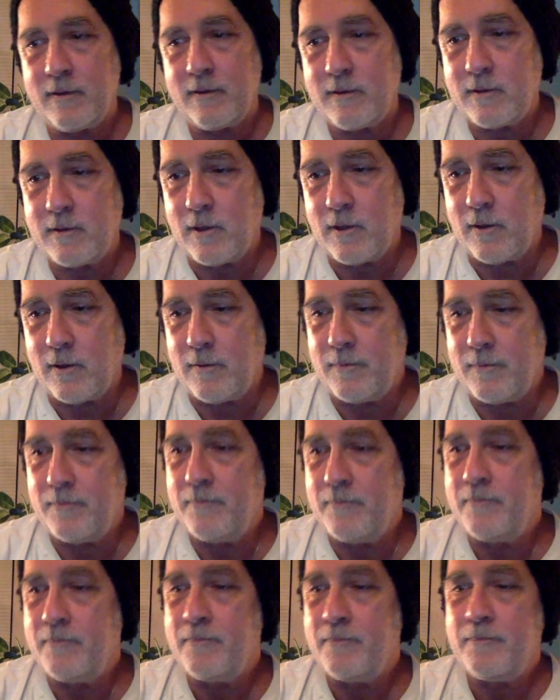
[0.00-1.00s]
So
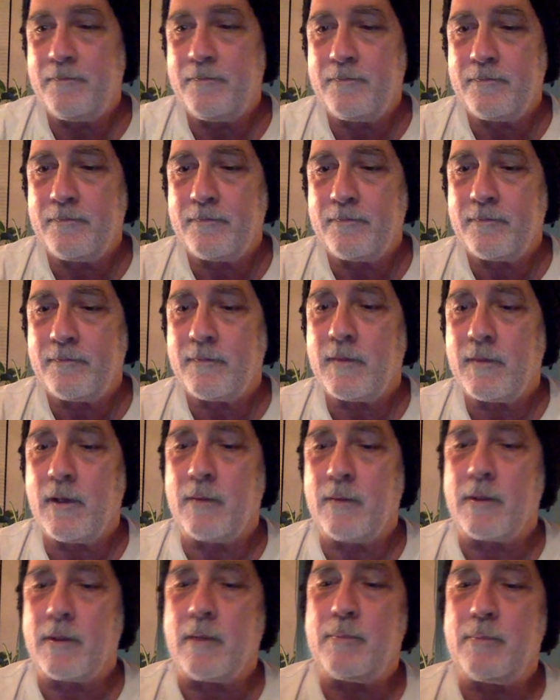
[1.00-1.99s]

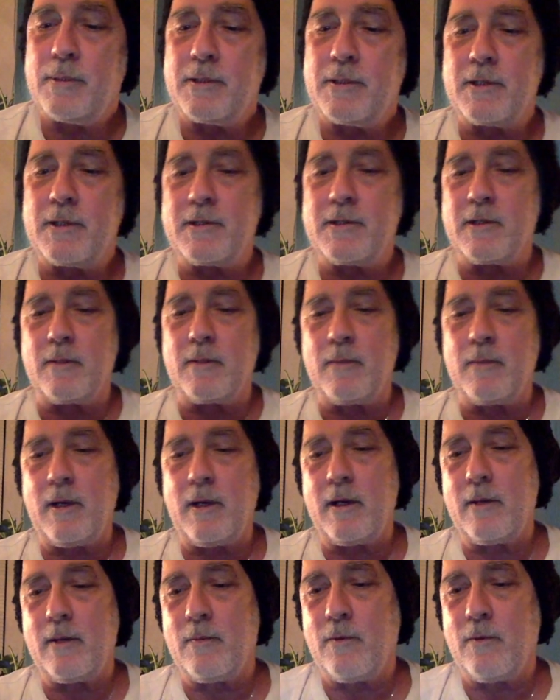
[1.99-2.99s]
I'm going to put this in the
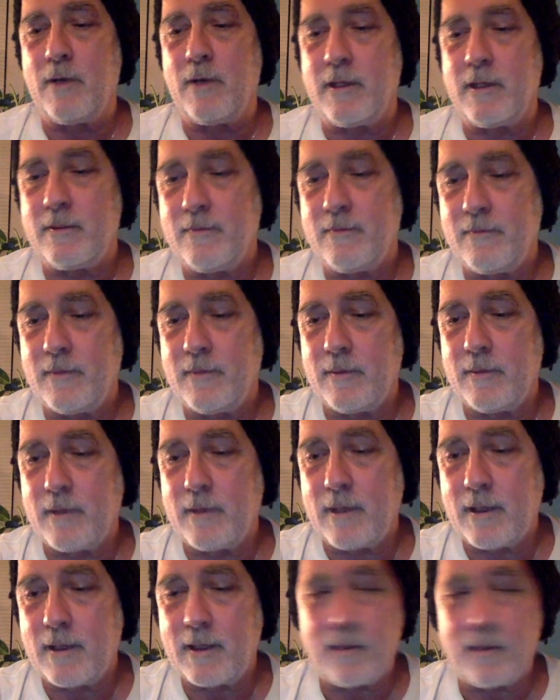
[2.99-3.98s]
bottom. Wait, I'm going to
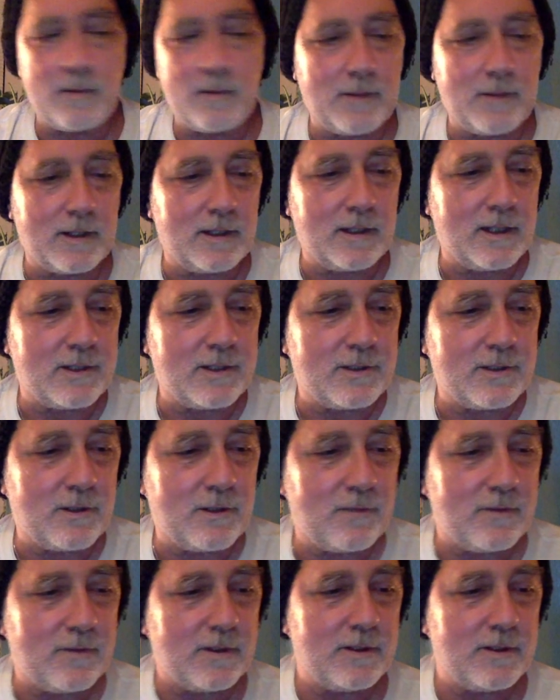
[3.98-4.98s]
put my glasses
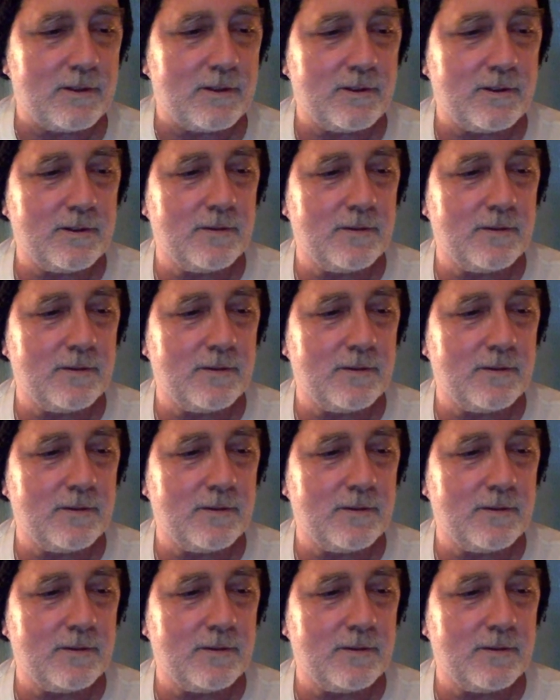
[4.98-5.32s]
on for this.